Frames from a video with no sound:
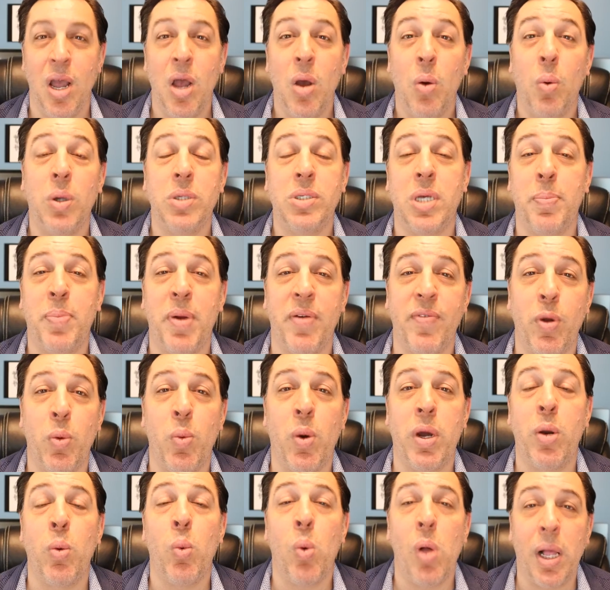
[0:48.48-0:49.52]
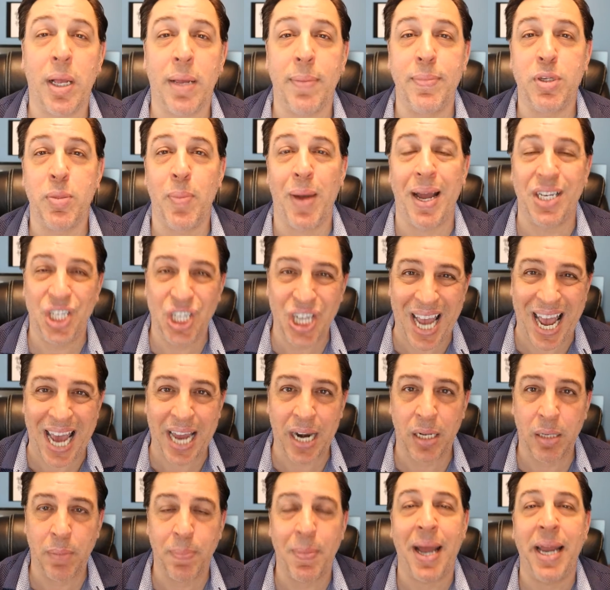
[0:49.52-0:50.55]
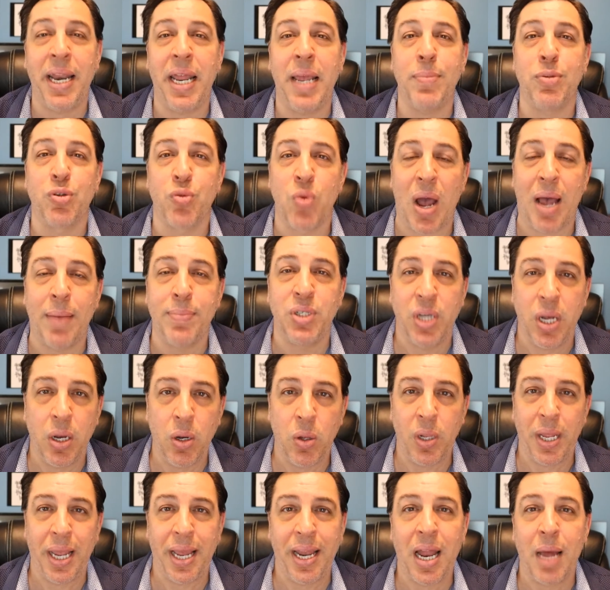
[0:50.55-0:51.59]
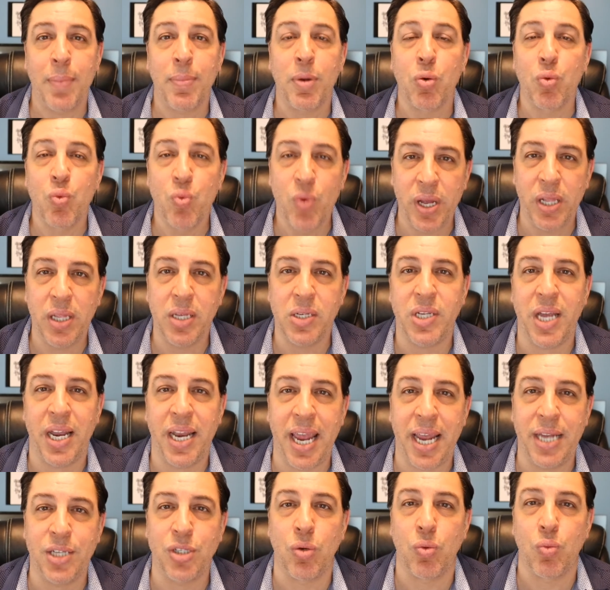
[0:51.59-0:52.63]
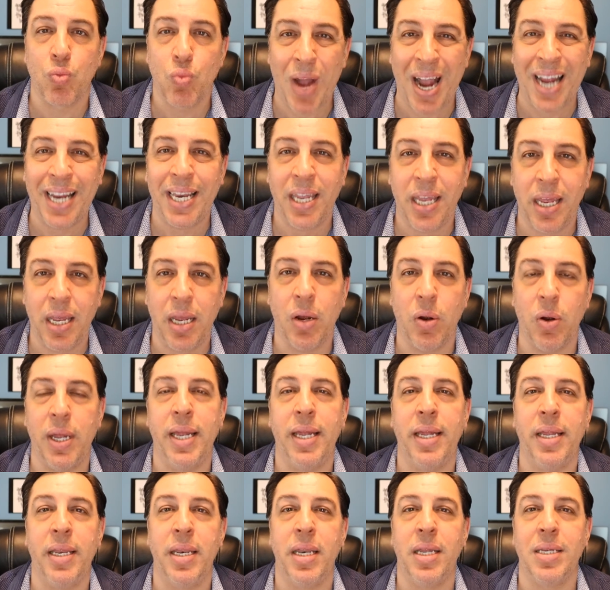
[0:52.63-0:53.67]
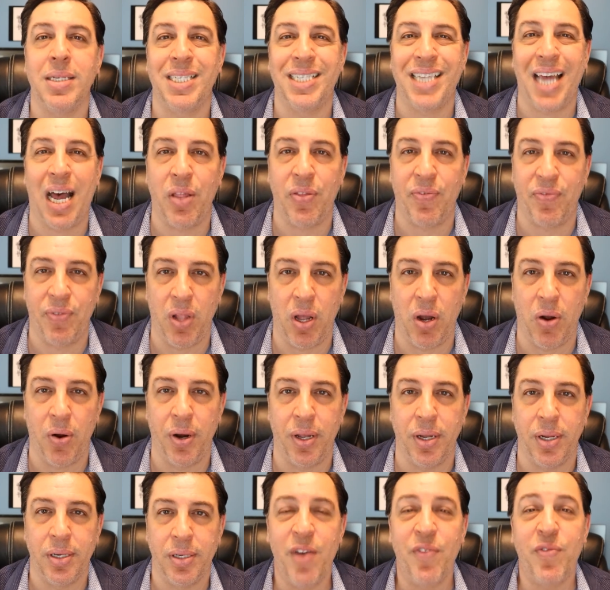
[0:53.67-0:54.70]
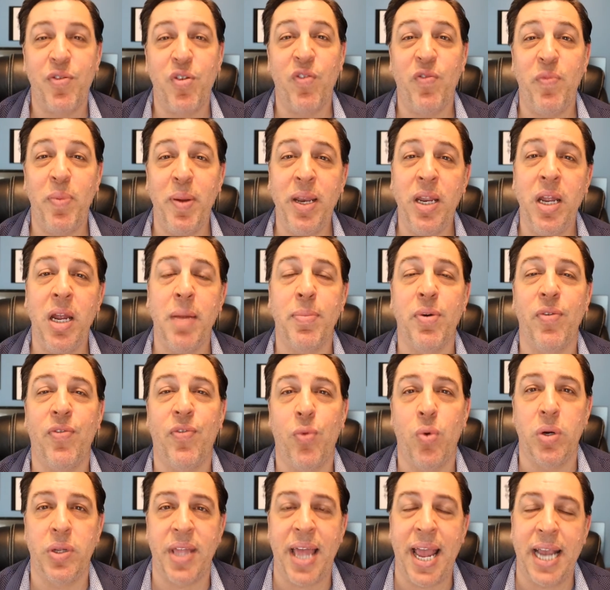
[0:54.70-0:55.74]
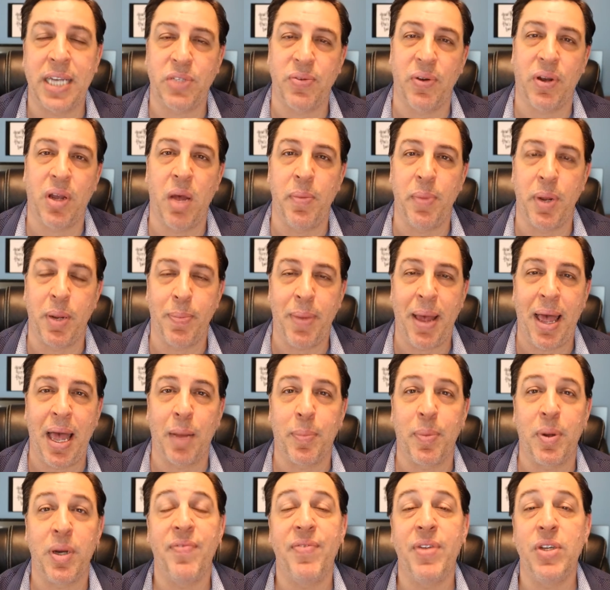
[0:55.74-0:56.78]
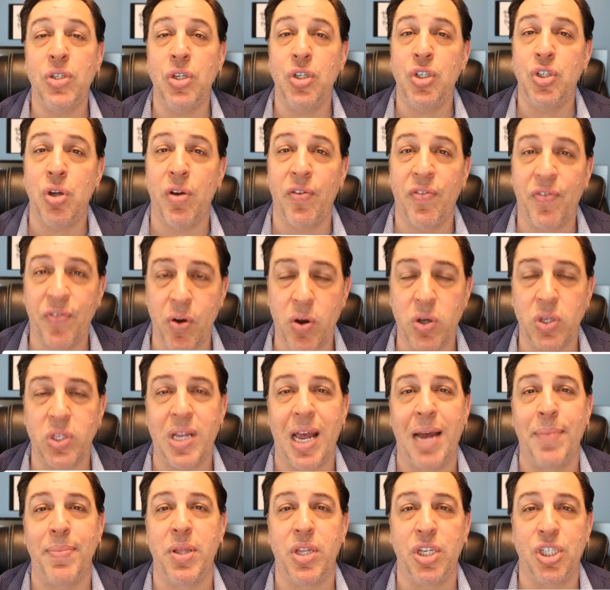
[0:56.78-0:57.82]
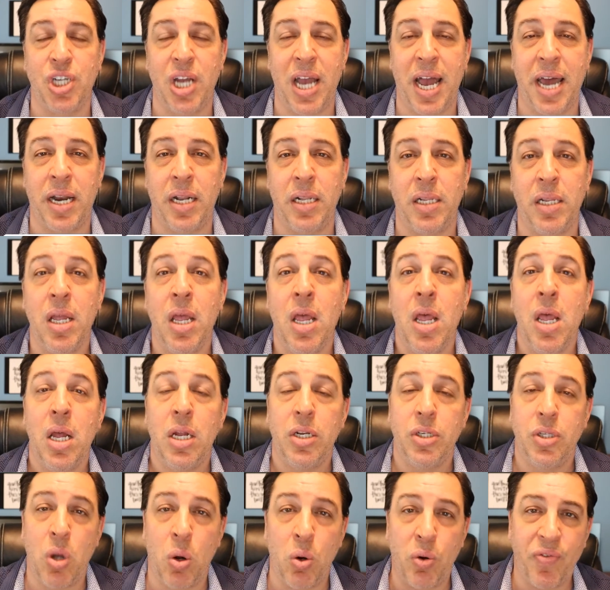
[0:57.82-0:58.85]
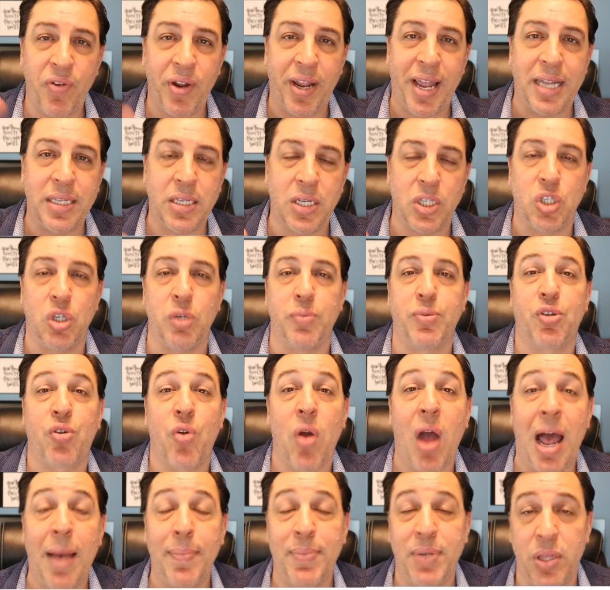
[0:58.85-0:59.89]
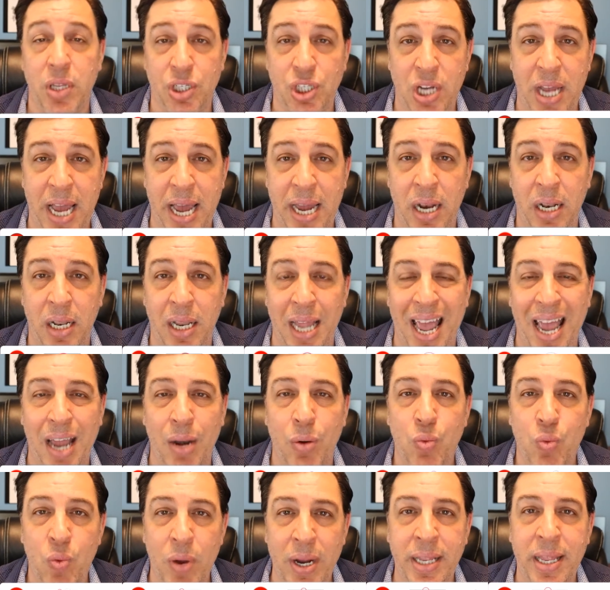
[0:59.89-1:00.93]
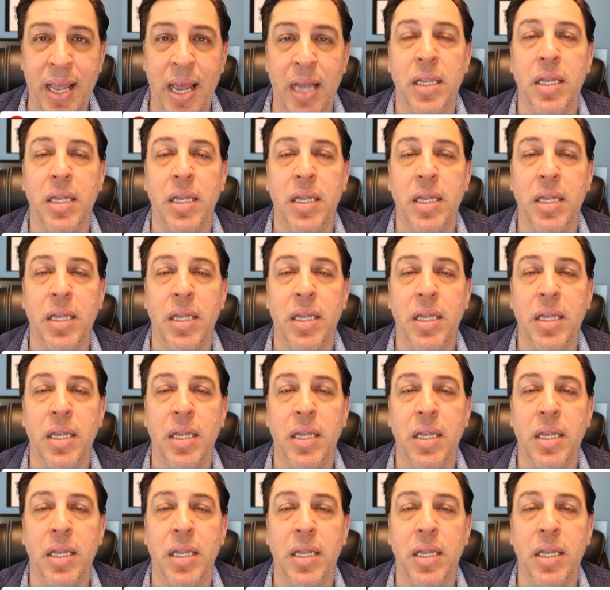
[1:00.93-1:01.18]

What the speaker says: What's up, everyone, and welcome to my channel. My name's Rob Zeoli, and I'm a real estate agent right here in South Florida. If you've been here before, thanks for coming back. But if this is your first time to the channel, don't forget to subscribe to the channel and ring that